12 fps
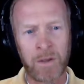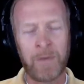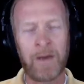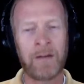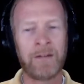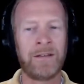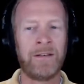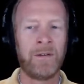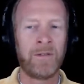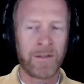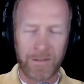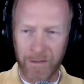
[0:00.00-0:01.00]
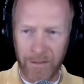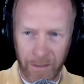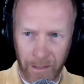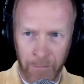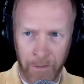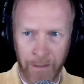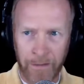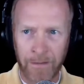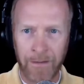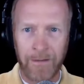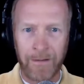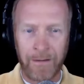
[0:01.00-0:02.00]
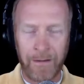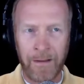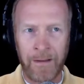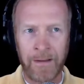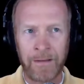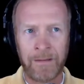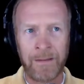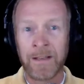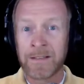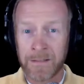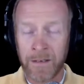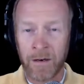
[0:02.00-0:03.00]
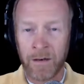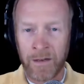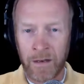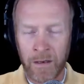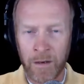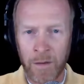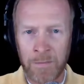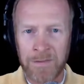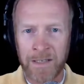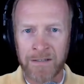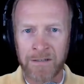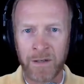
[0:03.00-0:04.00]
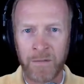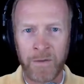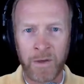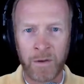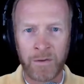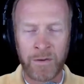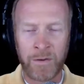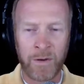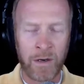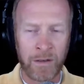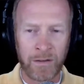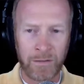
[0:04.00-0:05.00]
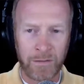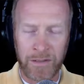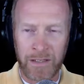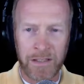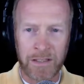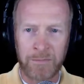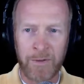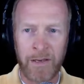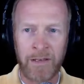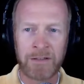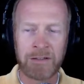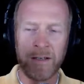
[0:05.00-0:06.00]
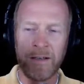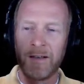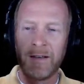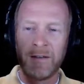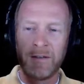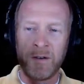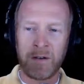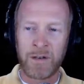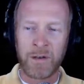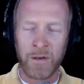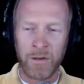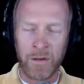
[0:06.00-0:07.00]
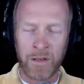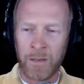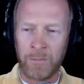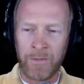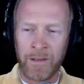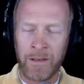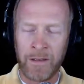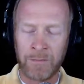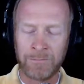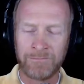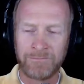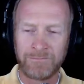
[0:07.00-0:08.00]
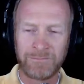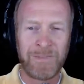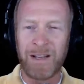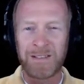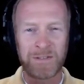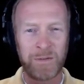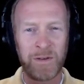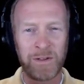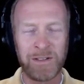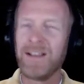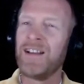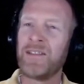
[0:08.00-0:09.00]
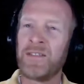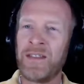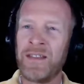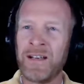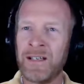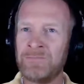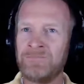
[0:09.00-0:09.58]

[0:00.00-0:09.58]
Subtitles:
about, the timeline, and it's there on our website still. If you go to our teachings page, you can go look up the I squealed the